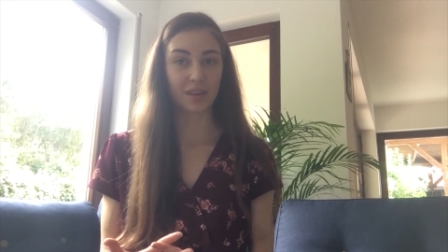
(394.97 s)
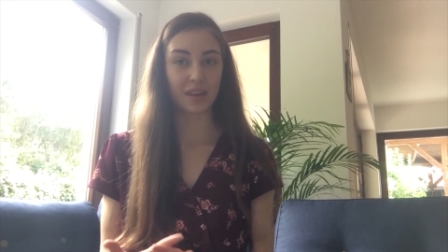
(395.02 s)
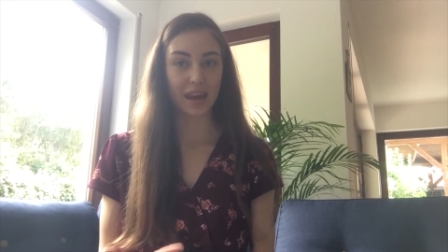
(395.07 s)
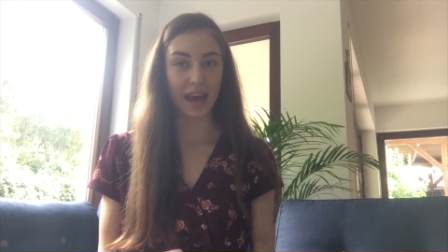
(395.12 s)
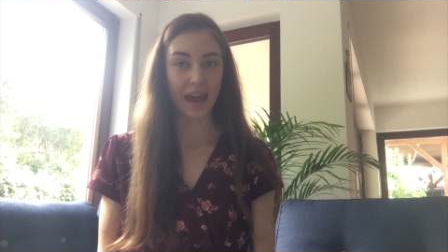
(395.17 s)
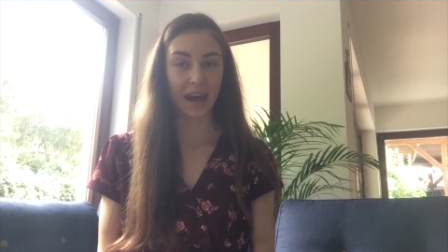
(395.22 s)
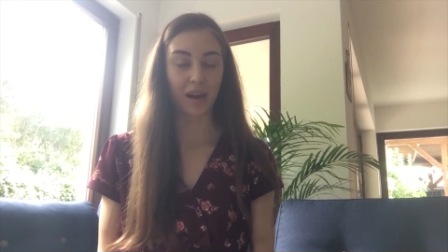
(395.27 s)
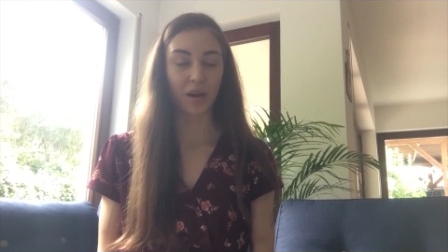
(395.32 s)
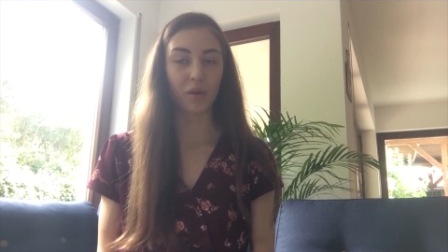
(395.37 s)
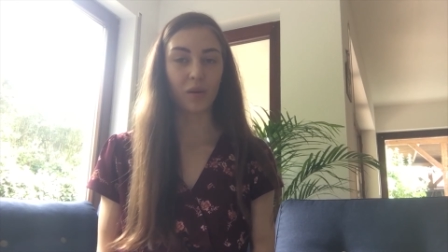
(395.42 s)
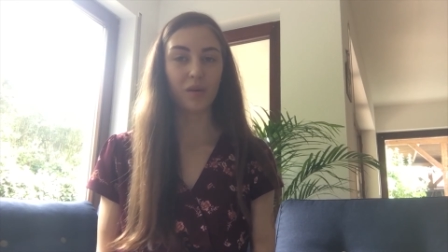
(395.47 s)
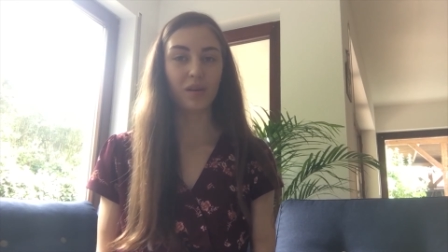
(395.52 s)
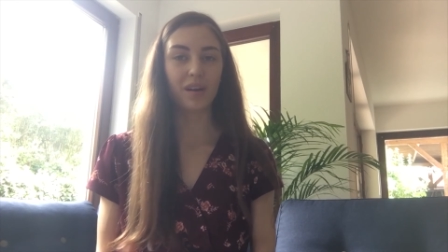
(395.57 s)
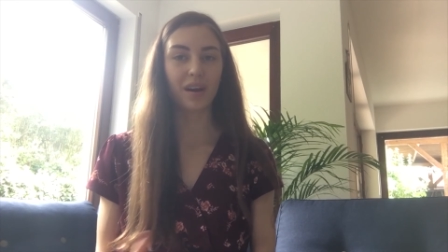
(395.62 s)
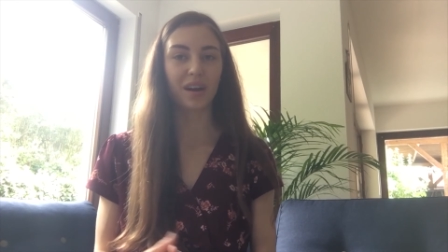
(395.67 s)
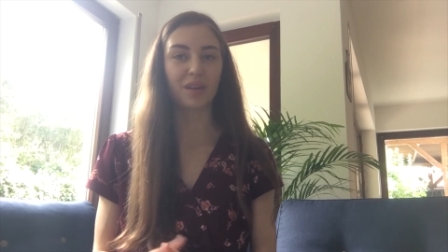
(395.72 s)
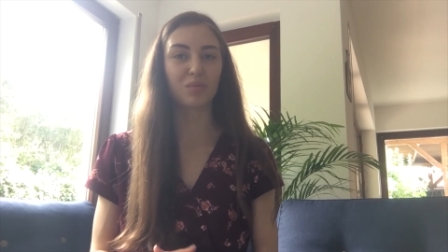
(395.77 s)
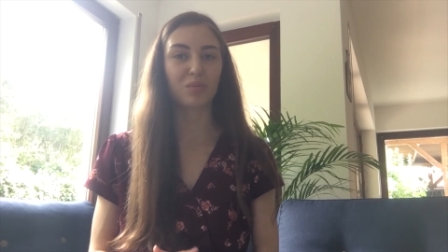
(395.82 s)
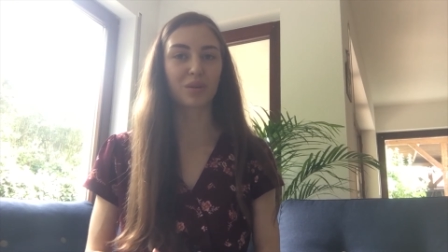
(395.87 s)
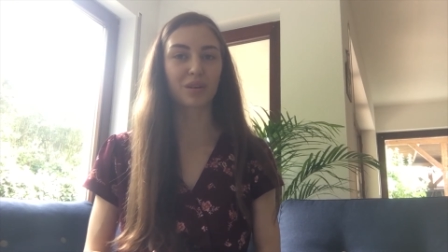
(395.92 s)
now
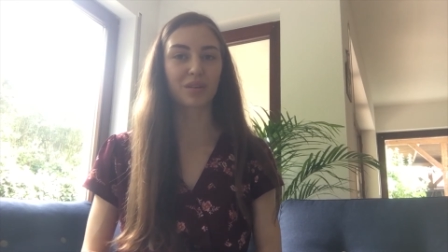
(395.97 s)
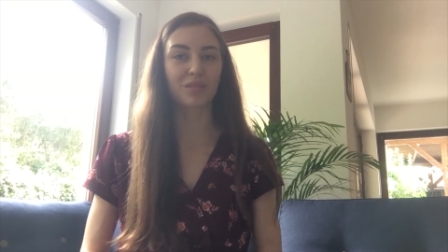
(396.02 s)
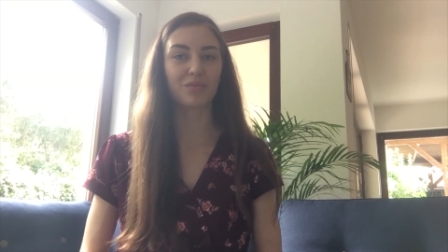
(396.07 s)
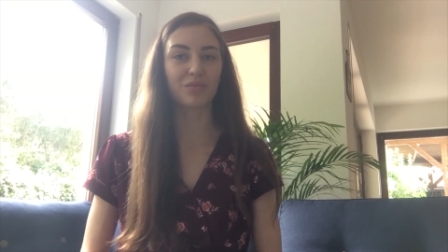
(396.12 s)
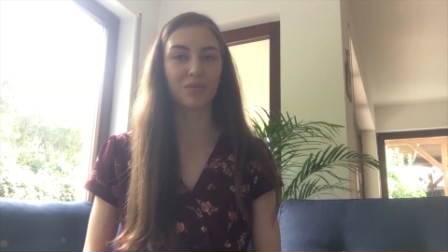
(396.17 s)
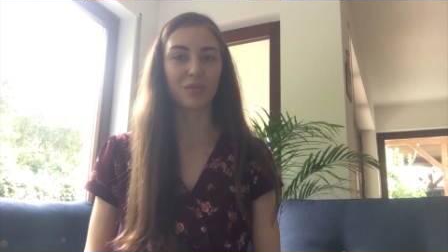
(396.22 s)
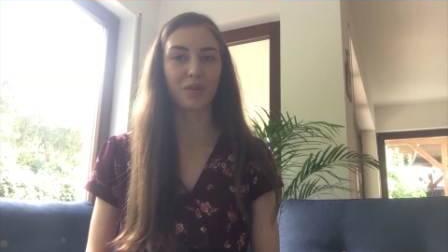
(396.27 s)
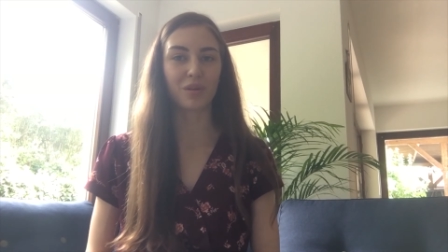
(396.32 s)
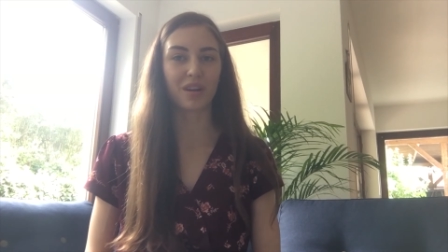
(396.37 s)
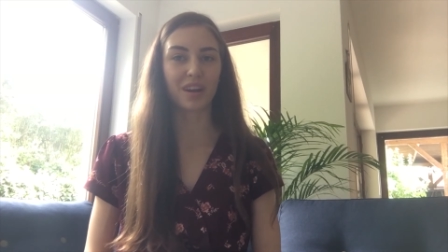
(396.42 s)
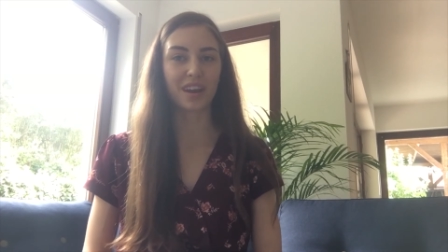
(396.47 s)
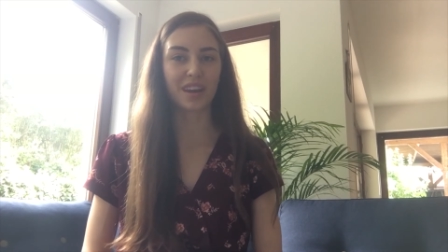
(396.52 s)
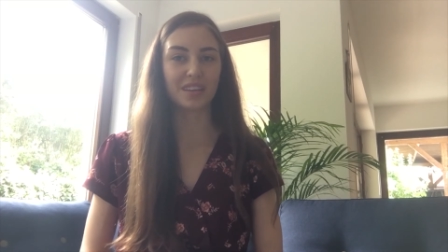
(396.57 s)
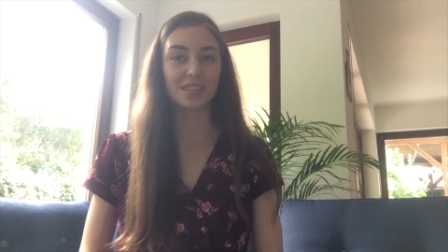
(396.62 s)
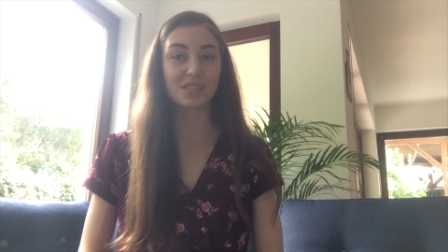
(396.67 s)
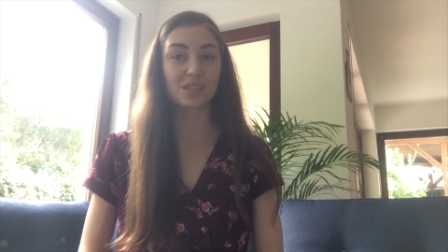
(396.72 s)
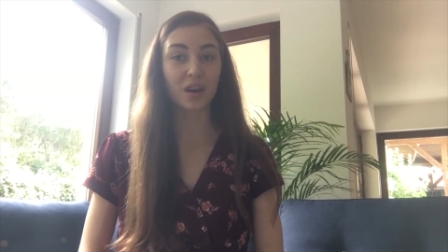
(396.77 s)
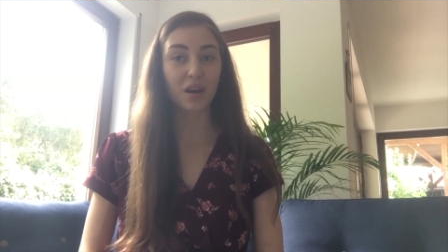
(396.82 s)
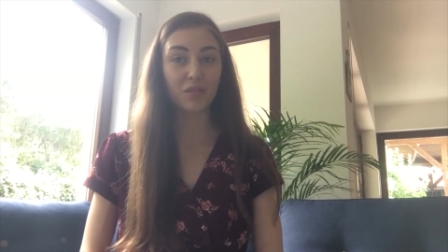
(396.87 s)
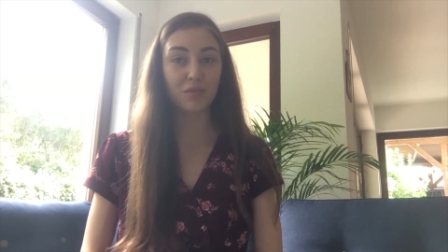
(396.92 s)
I work for a
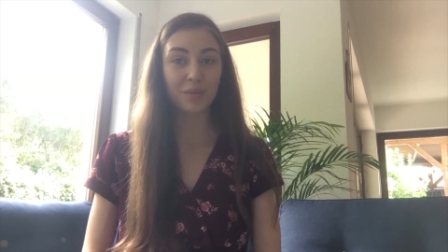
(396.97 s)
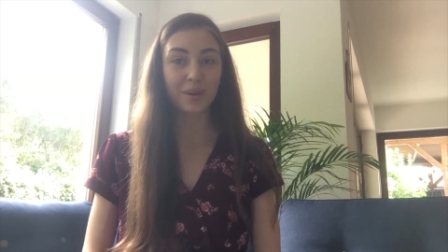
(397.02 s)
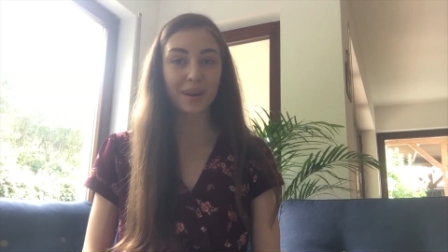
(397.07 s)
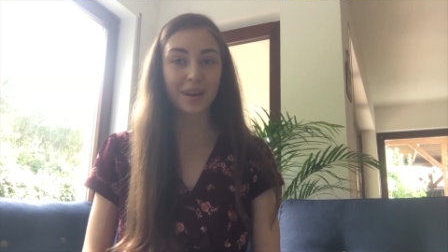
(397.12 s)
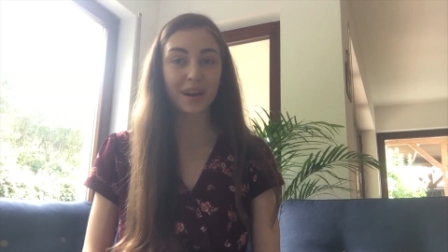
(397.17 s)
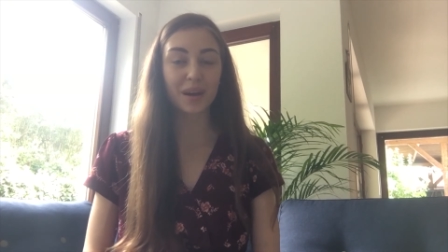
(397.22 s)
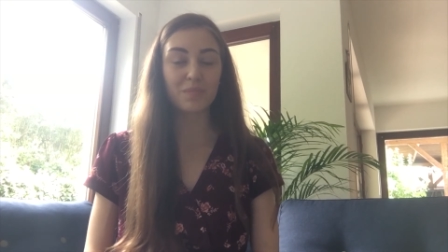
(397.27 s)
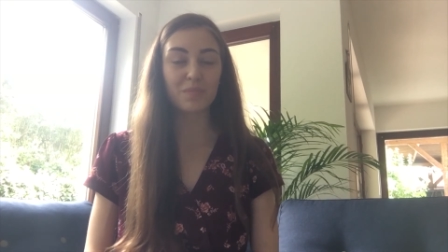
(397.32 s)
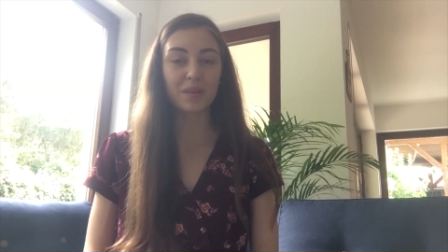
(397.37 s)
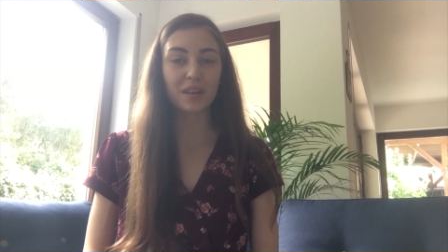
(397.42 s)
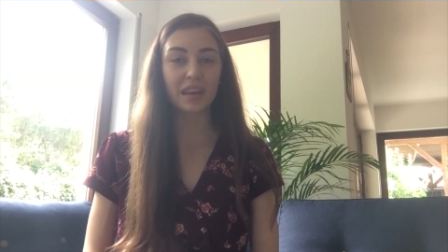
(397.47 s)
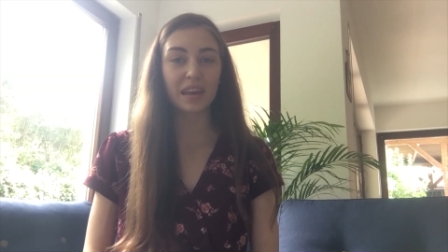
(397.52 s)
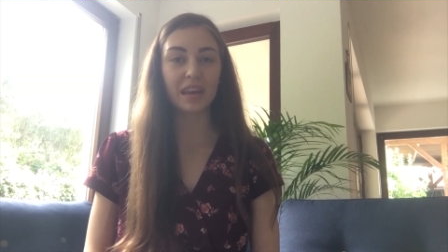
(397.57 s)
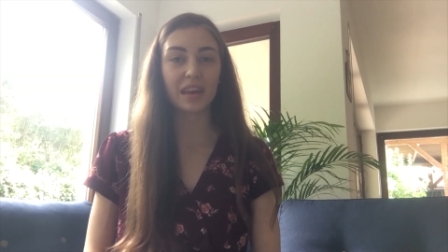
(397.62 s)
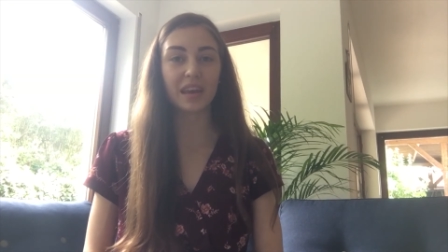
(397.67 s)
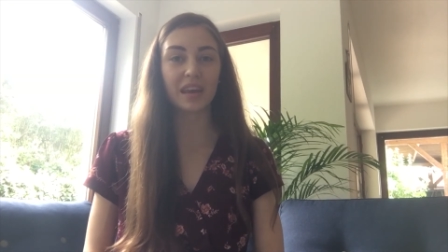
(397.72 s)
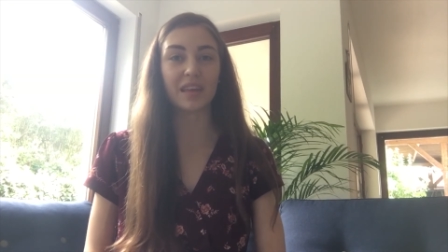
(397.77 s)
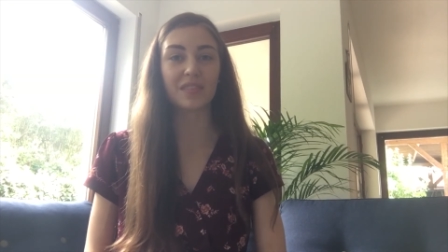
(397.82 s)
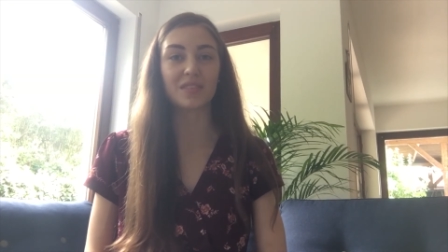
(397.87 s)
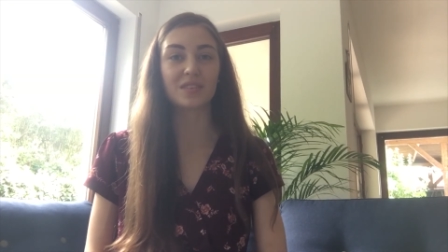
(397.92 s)
software
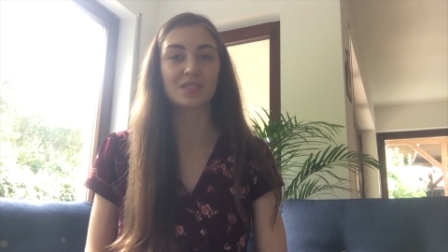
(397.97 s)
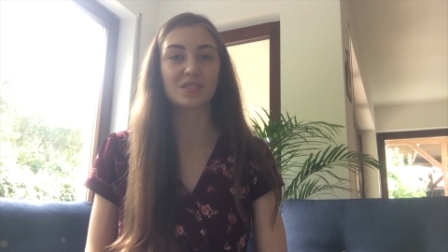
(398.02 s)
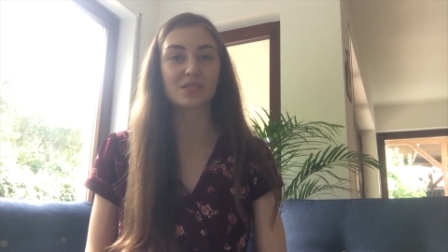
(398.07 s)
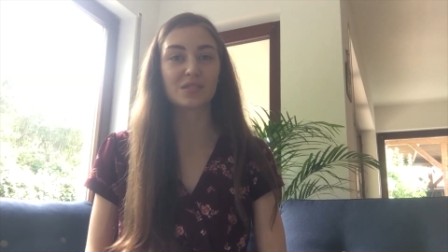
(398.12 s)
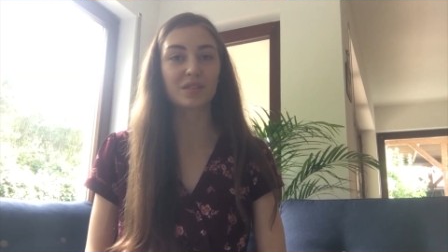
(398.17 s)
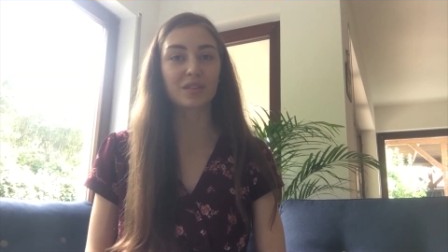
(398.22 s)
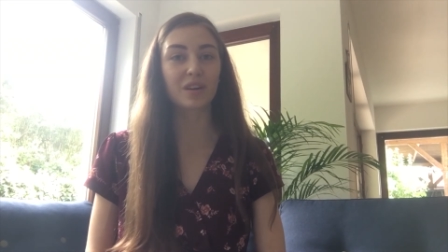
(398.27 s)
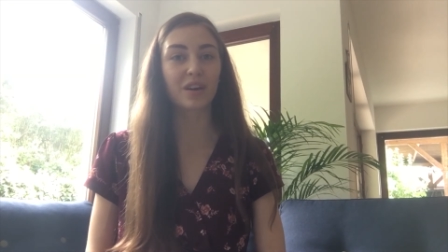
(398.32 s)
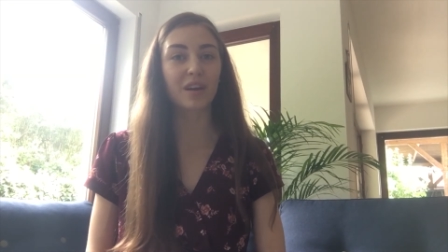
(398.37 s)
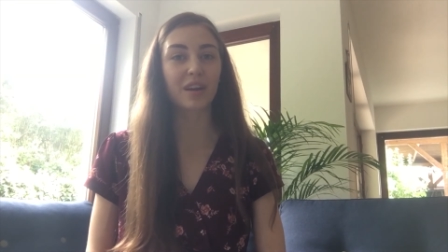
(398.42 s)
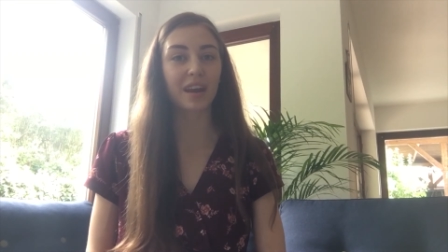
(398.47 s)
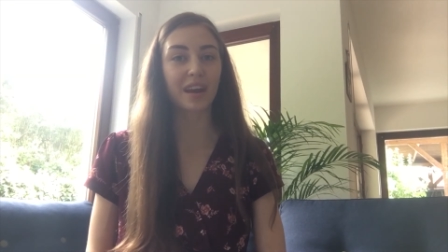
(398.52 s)
company in the Stuttgart